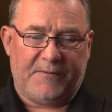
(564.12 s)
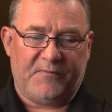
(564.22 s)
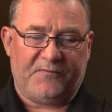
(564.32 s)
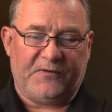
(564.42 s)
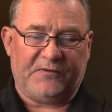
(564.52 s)

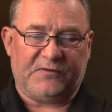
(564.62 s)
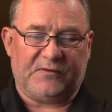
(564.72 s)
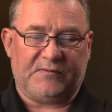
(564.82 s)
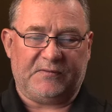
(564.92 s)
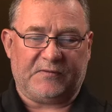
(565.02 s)
First
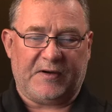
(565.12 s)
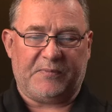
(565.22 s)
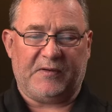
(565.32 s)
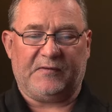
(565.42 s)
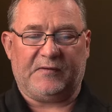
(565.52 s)

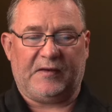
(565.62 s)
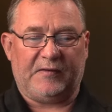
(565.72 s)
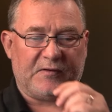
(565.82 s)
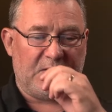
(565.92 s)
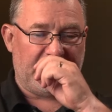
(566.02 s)
script
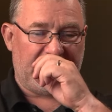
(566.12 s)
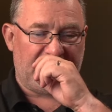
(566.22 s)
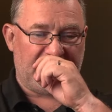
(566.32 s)
is going to be